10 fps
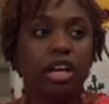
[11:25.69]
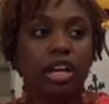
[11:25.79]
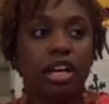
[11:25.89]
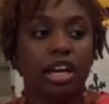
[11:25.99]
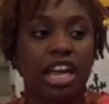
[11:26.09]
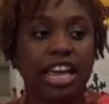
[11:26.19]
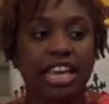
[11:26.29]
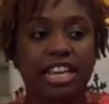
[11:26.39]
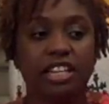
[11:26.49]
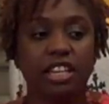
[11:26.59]
Uh,
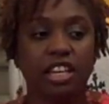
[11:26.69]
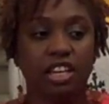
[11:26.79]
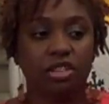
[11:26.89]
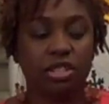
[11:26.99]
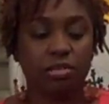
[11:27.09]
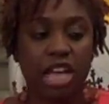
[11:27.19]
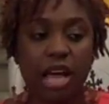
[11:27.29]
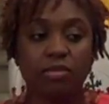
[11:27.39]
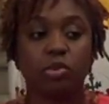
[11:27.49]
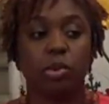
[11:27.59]
and, you know,
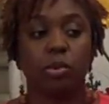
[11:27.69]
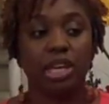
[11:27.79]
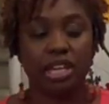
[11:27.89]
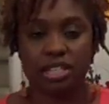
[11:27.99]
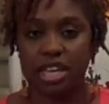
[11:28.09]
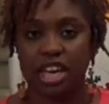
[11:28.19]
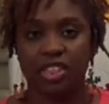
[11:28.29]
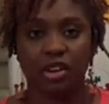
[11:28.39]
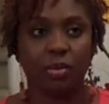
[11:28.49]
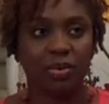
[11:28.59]
sometimes when we get
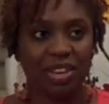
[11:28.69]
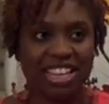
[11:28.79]
together,